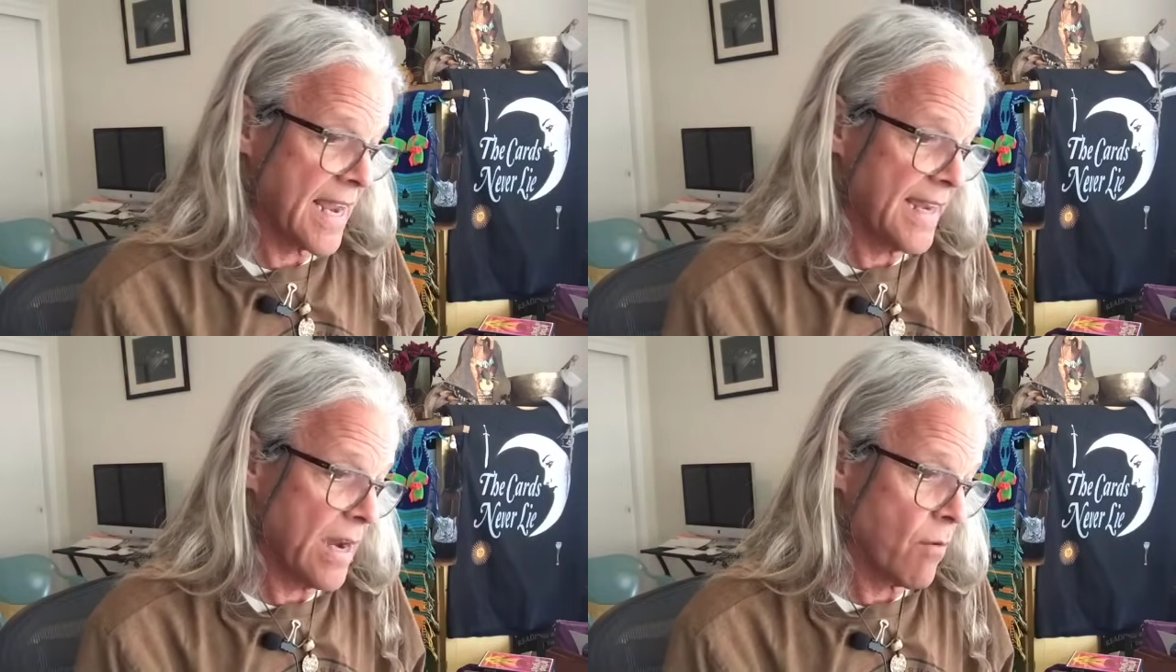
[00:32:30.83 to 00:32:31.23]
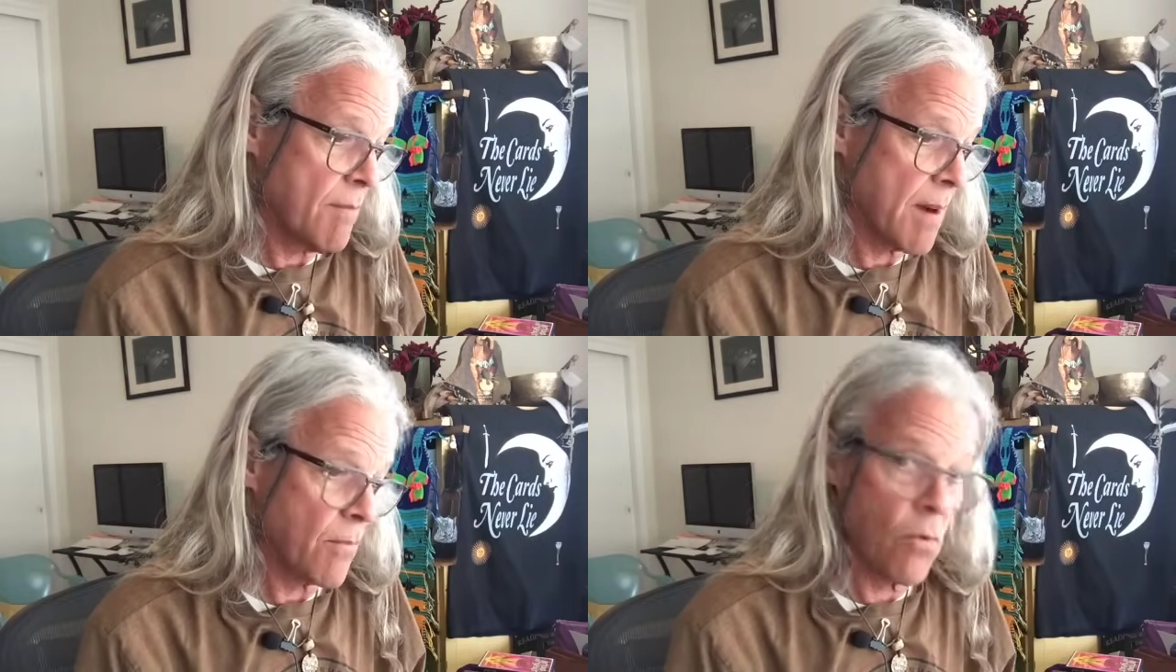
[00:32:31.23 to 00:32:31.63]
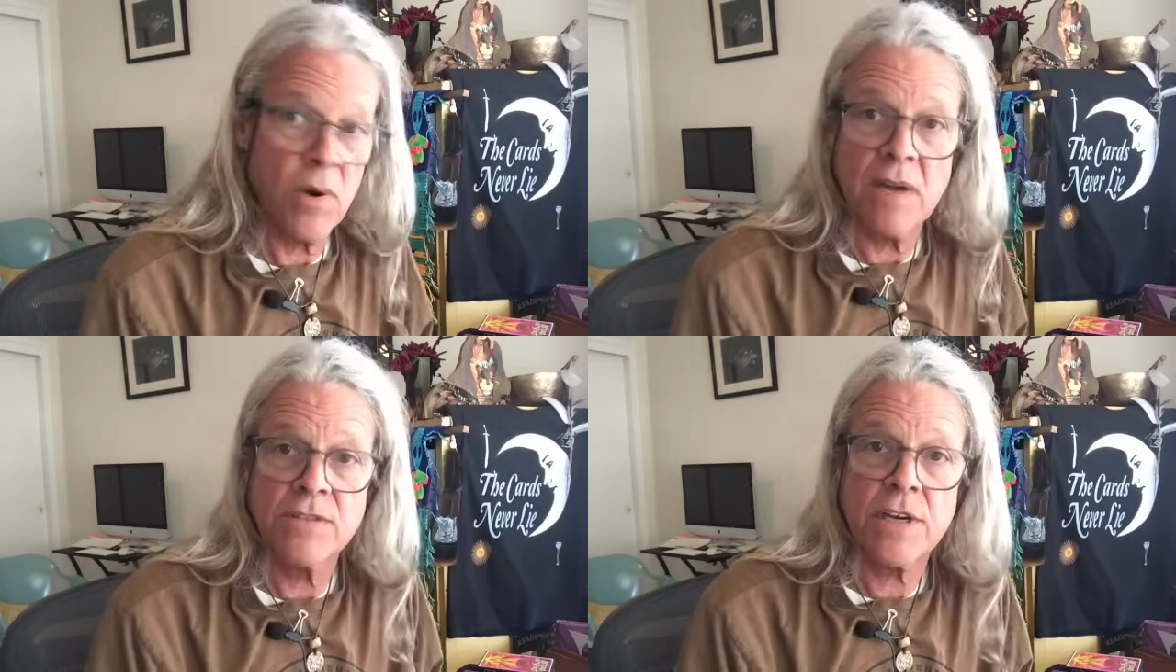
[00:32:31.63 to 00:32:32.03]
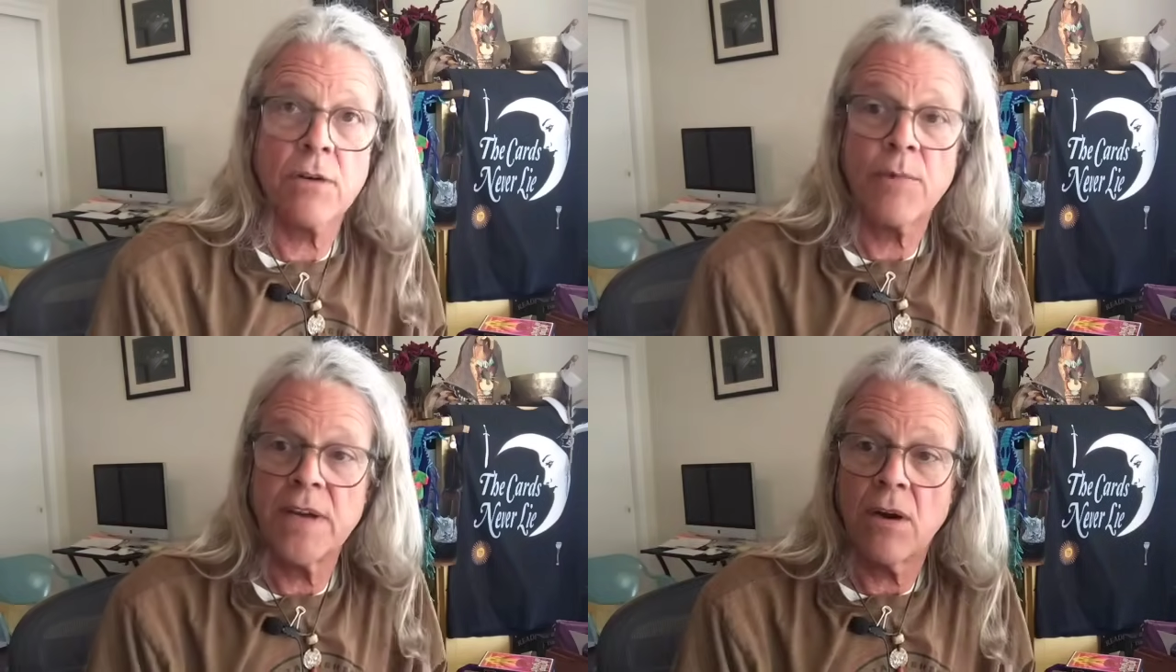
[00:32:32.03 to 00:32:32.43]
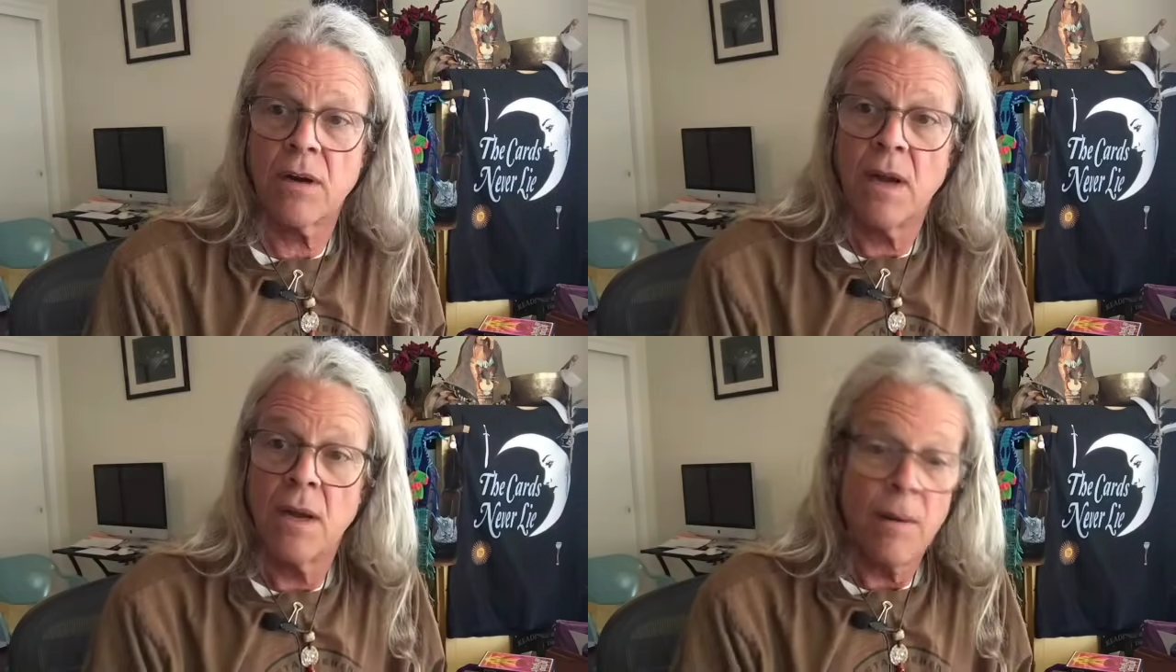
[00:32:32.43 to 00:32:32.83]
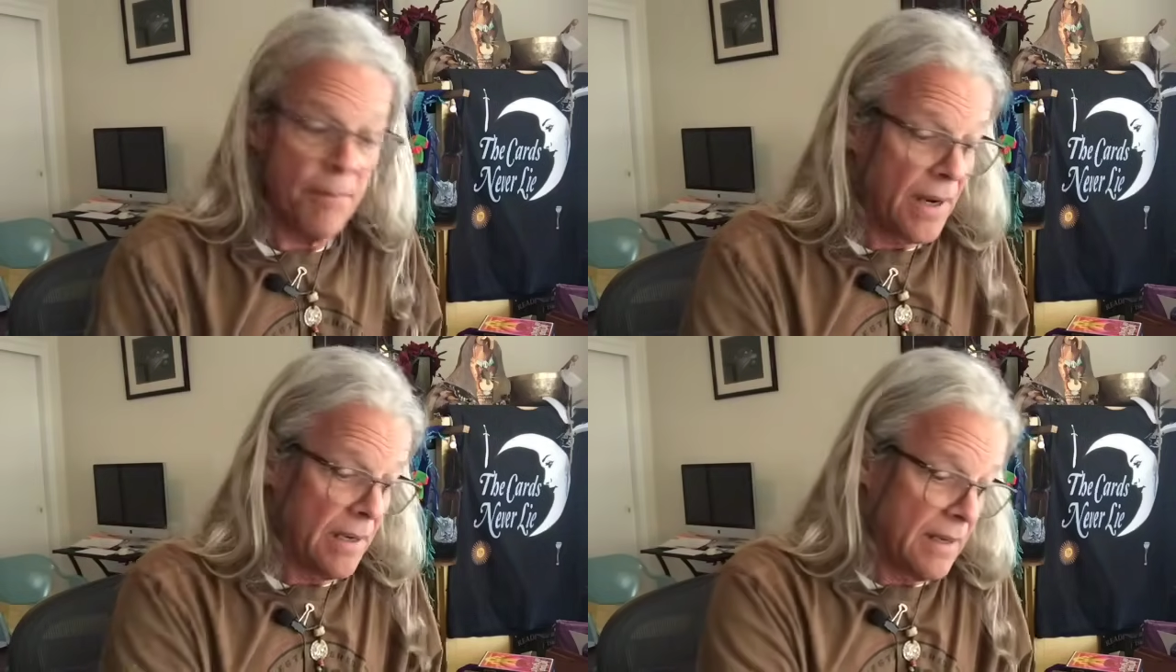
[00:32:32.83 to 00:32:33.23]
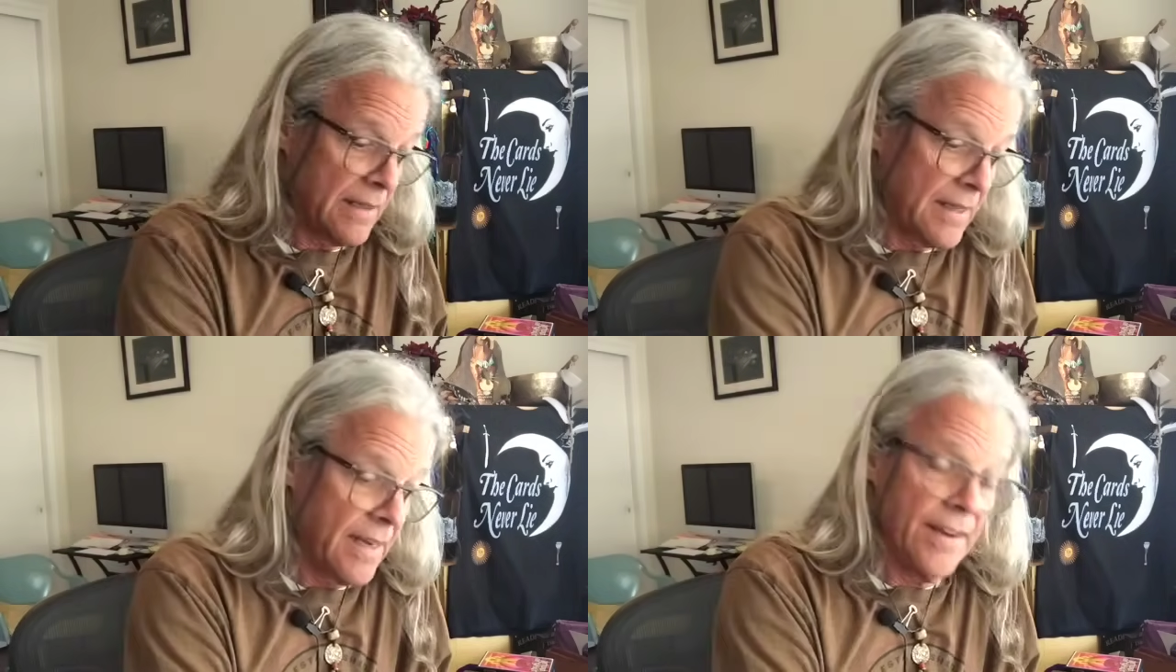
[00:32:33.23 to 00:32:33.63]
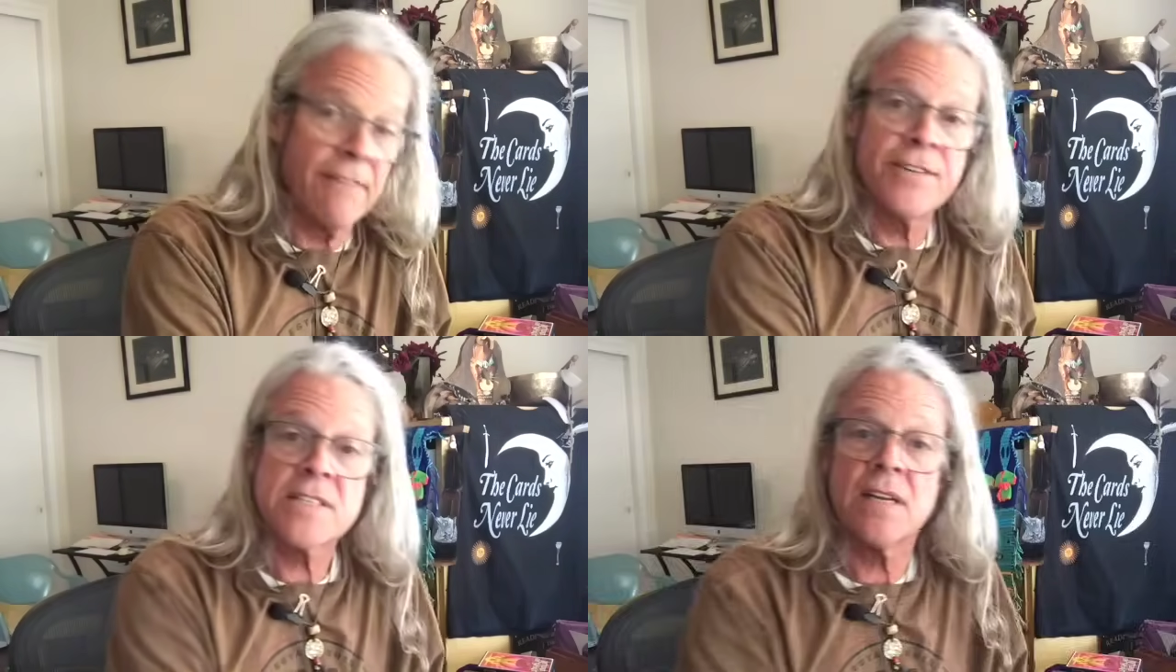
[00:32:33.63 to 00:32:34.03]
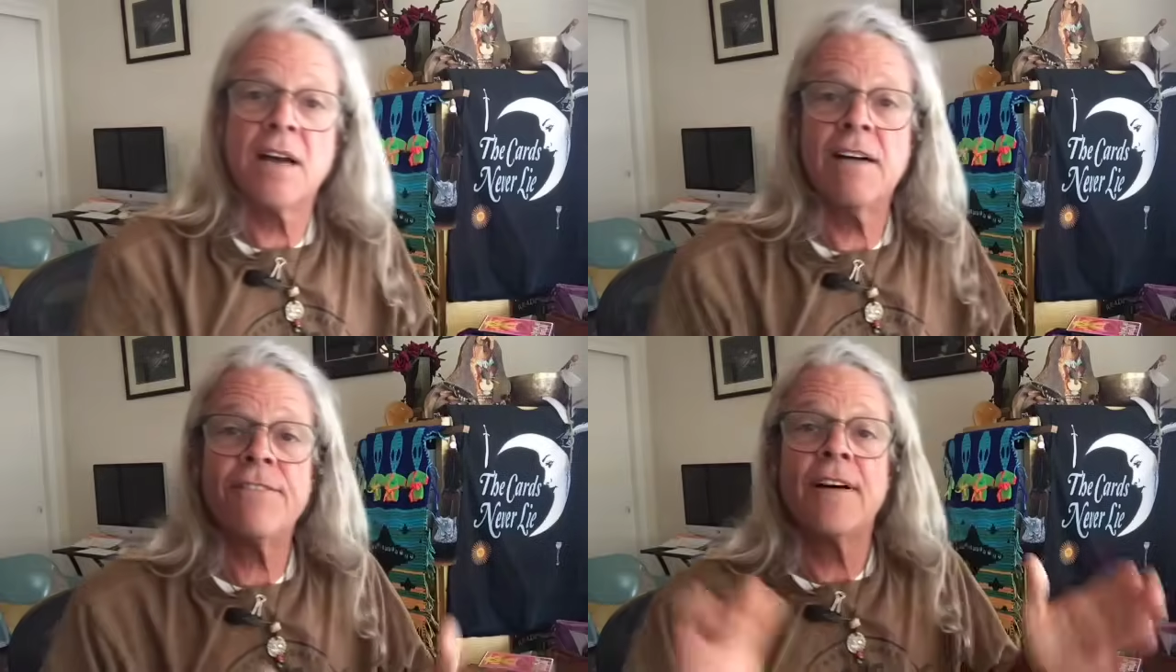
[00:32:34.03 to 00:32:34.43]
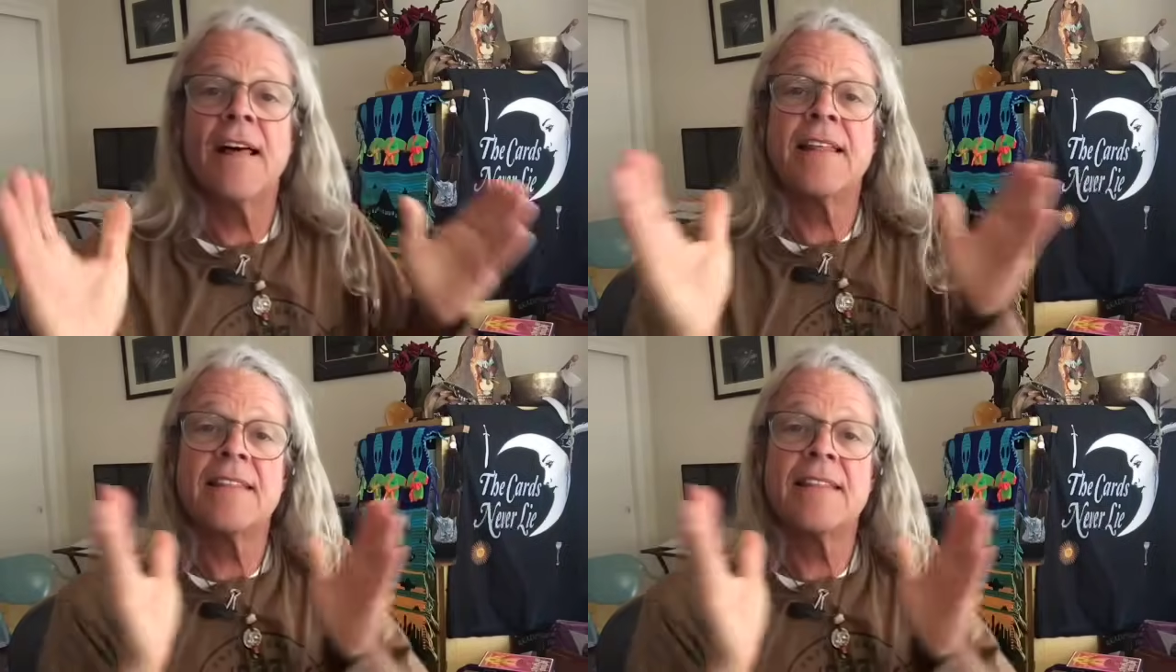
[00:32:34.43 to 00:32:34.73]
and I can't remember what I was going to read on. But enough is enough.